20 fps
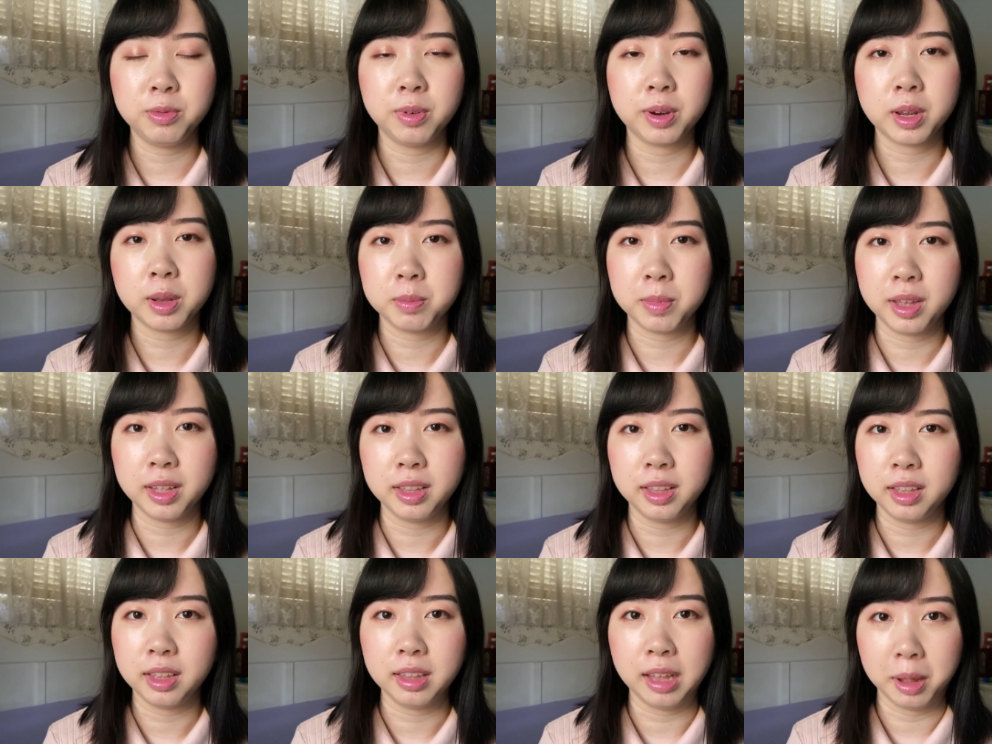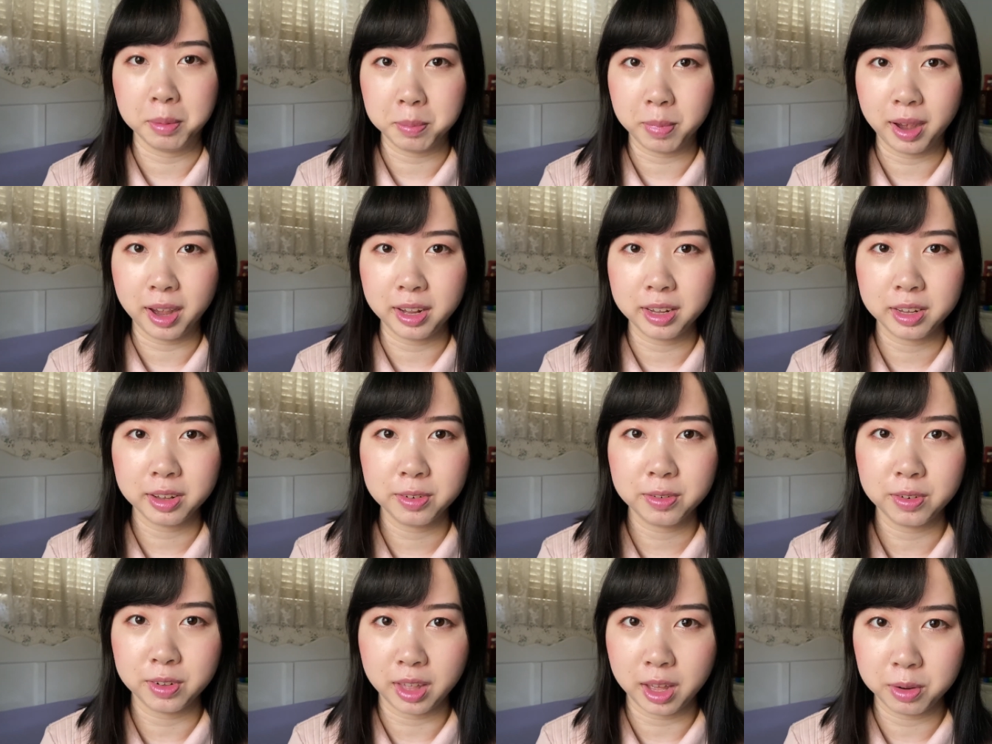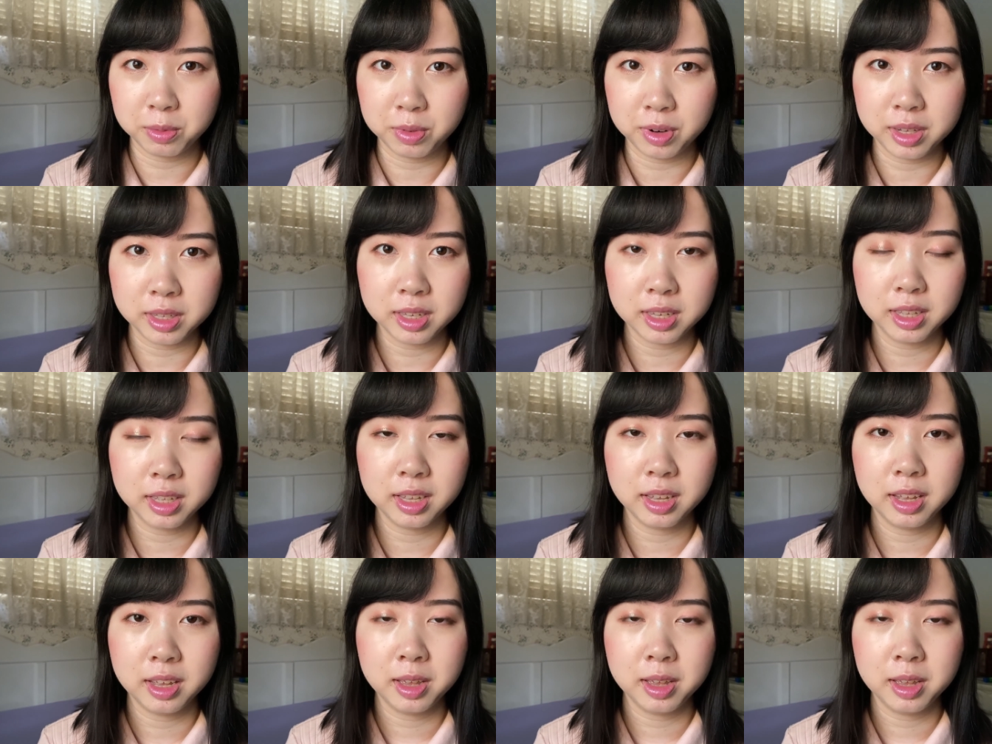recommend not buying it for that reason.